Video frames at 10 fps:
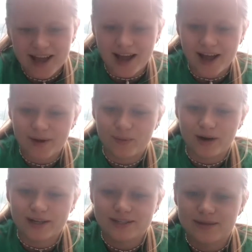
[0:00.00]
I
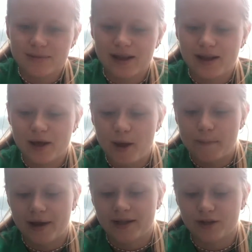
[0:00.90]
wanted to make
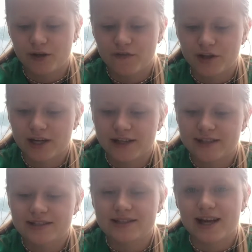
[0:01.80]
mine look fuller, and
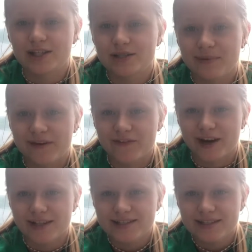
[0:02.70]
this is actually my
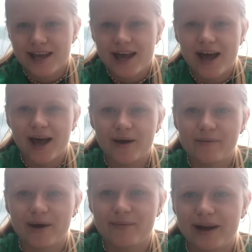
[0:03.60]
friend's.
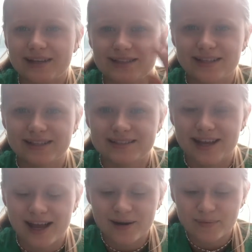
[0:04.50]
Mine's
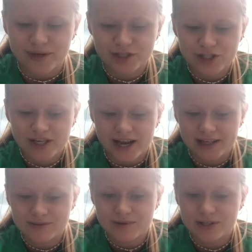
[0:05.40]
inside, but she
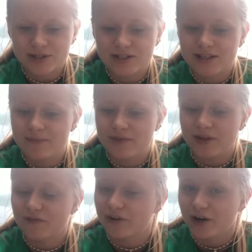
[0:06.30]
asked me to do the same
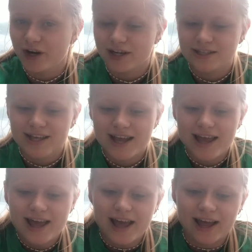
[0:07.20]
thing for hers,
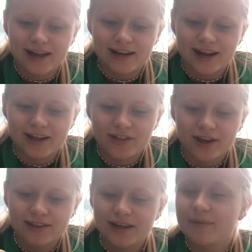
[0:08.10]
and I
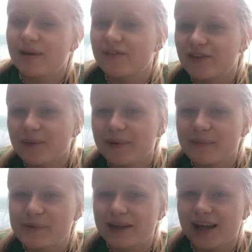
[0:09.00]
thought that I might film
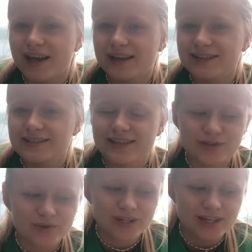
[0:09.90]
it because it's
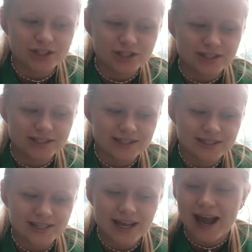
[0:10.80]
really interesting to
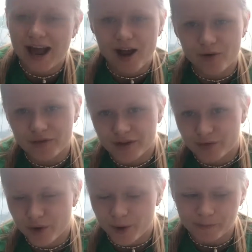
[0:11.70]
see how they
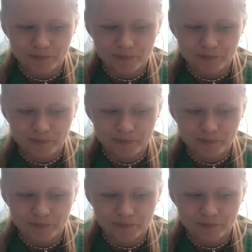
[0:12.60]
grow.